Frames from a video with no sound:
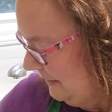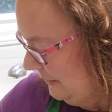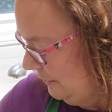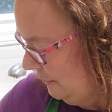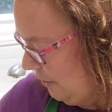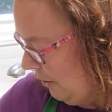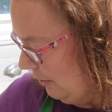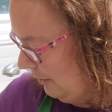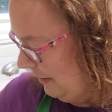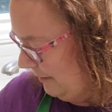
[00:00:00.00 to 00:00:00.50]

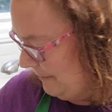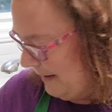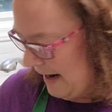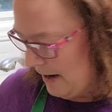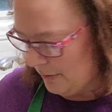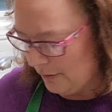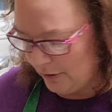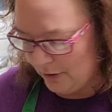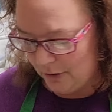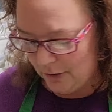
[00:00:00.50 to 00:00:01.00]
Little garlic
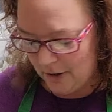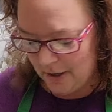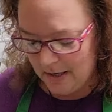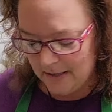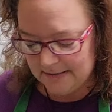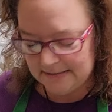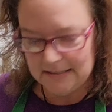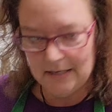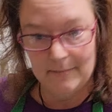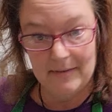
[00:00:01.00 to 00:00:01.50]
powder,
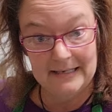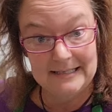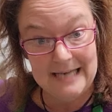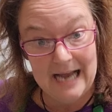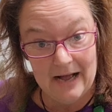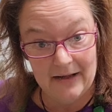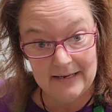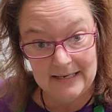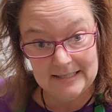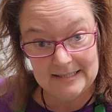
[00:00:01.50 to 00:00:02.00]
some
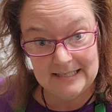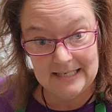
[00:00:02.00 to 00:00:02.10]
Italian